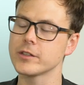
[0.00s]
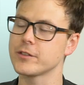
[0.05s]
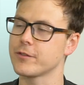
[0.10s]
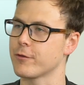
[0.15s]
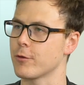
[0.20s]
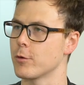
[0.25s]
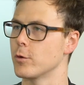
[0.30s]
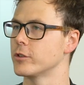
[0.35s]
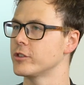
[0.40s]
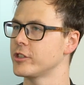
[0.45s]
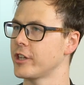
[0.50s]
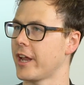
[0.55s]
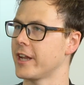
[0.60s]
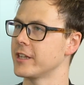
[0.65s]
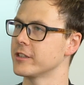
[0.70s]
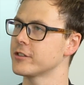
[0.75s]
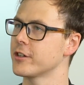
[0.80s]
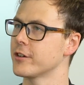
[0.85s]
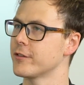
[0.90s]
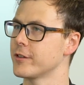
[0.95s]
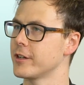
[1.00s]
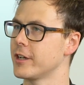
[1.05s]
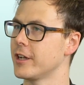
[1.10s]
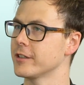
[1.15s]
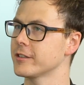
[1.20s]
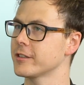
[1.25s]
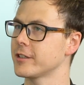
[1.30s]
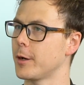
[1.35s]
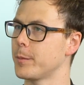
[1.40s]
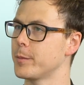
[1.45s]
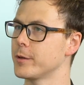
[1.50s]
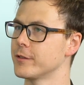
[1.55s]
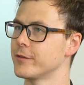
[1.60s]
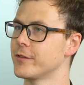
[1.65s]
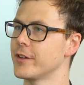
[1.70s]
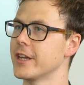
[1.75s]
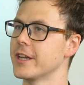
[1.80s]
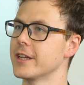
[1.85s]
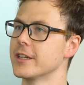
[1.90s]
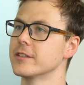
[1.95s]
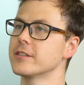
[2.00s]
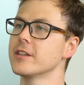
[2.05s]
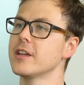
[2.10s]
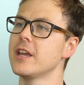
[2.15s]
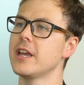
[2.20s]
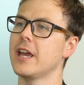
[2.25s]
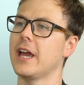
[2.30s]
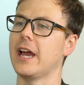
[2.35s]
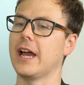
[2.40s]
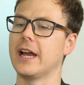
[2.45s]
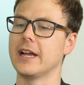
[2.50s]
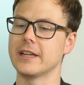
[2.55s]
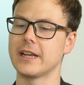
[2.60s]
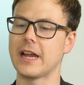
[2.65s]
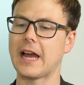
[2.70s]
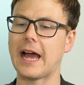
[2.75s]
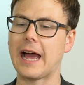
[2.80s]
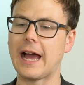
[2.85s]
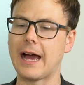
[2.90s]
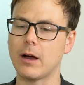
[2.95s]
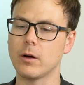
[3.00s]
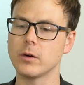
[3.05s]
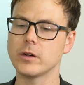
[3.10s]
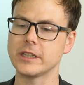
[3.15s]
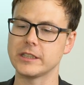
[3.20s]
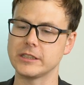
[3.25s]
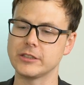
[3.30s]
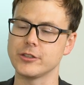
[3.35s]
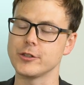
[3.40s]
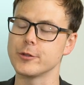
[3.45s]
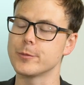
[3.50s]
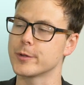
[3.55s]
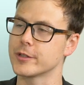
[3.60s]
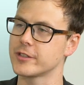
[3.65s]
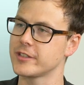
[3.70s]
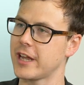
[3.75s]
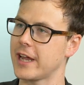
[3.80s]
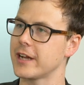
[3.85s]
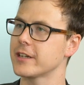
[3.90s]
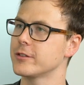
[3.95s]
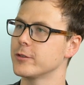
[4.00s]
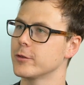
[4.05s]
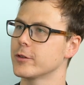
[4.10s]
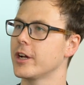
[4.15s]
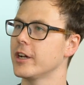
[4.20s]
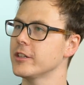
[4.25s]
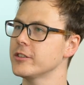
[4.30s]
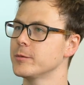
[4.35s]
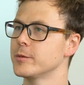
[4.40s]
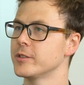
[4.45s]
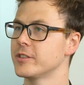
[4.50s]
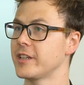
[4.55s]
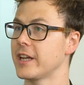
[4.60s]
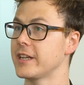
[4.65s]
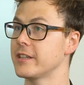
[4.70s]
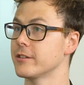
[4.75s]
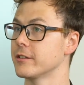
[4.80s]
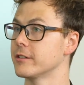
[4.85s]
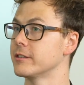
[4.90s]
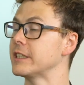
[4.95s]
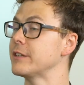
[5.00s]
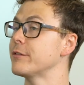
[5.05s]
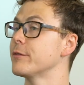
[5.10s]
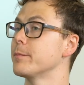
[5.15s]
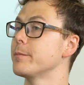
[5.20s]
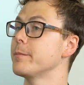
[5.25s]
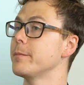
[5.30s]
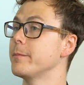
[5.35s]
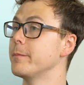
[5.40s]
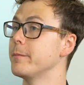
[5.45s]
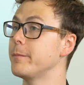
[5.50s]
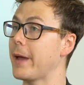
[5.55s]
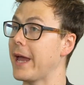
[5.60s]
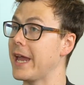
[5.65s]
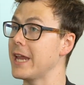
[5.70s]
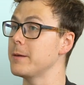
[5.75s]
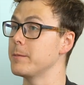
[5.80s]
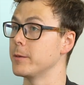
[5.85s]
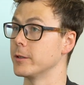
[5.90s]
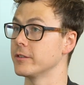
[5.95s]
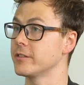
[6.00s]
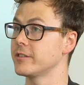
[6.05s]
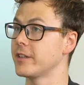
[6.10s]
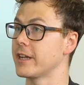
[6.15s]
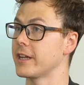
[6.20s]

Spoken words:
has fraud changed over the last couple of years, and how do you protect your customers' data and even payments